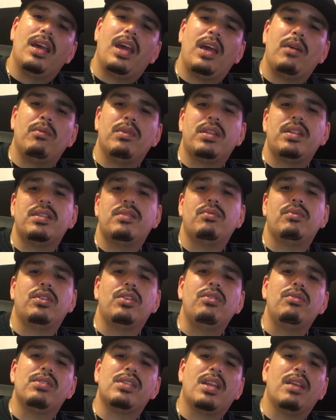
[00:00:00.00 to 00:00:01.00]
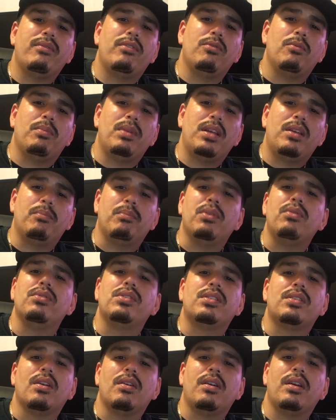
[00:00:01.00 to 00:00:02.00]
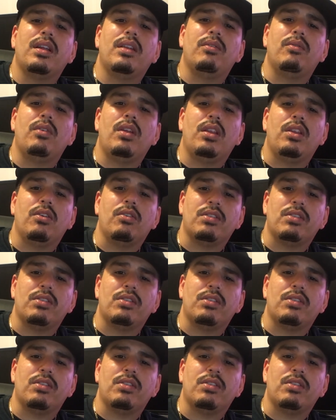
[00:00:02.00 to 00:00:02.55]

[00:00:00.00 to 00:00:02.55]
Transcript: And what this will do is give you a big boost start in